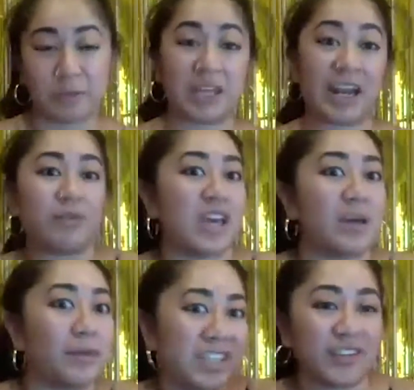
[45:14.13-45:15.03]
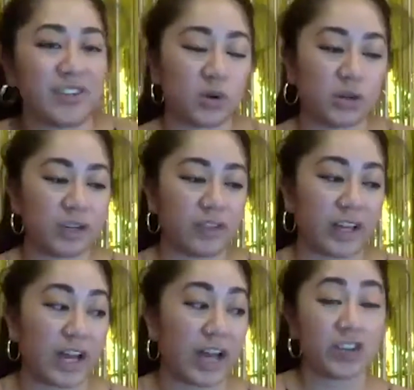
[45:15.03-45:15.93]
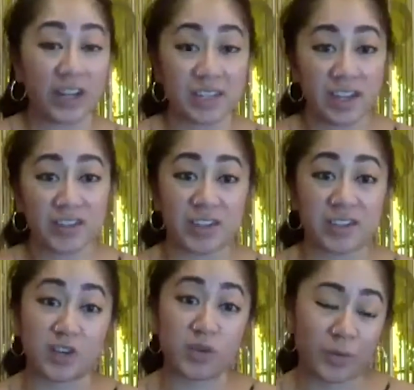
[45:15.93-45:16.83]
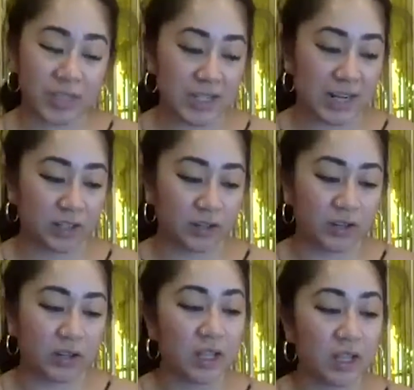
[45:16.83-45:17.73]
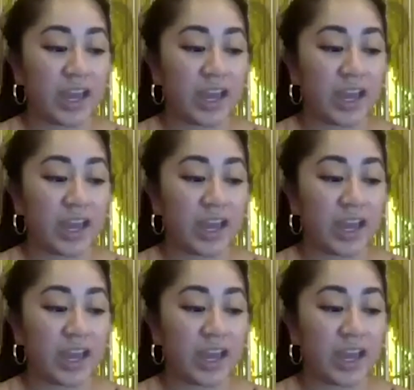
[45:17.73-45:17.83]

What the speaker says: But then I was able to tell the story of like, I tried sales because I knew I wasn't technical